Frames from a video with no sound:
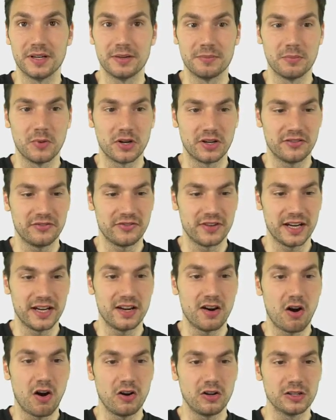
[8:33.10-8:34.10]

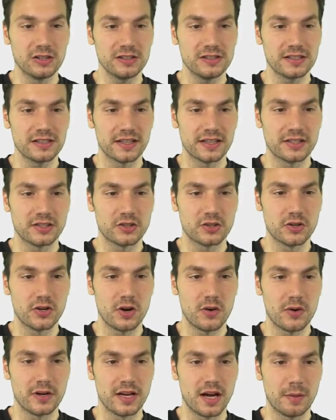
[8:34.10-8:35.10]
modifier Alt and to
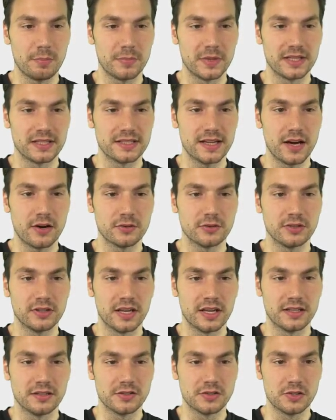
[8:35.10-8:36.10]
go in up and down
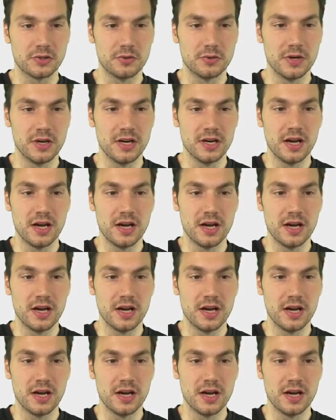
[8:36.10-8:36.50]
and to